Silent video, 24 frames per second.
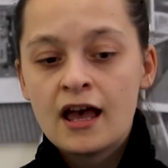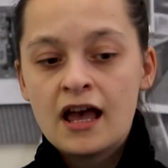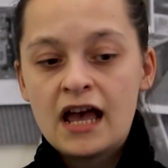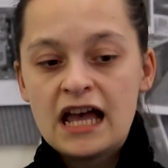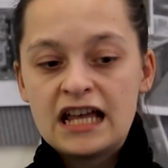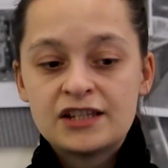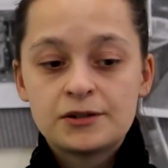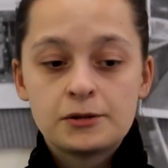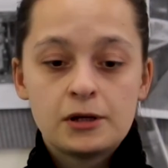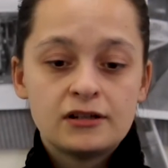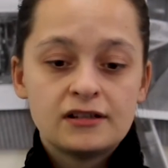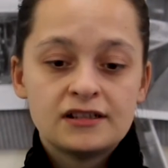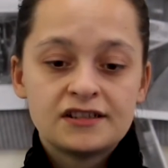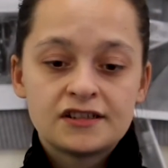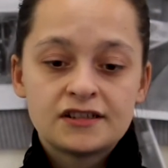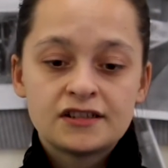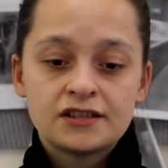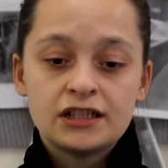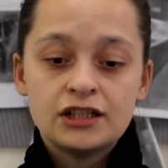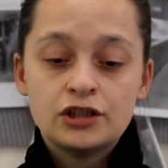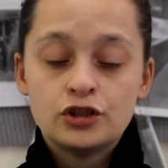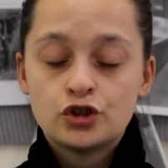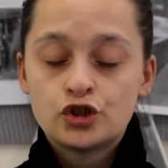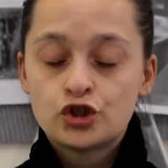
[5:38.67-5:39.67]
as well as
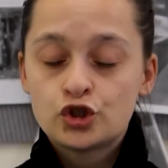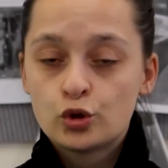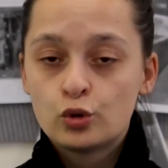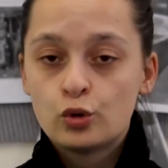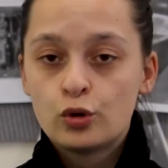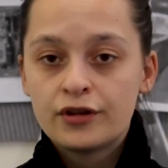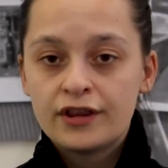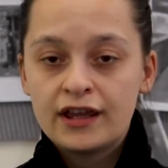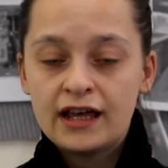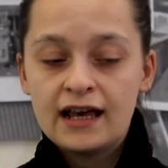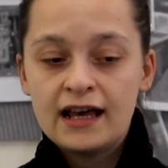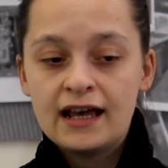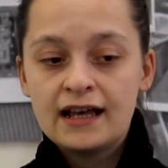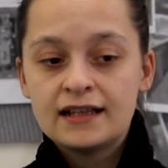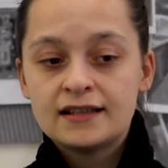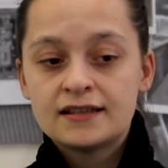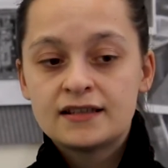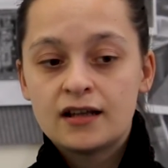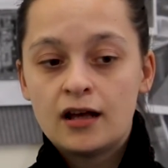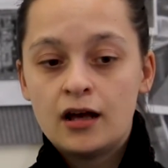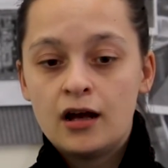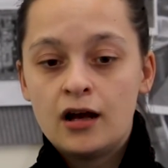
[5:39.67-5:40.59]
ensure that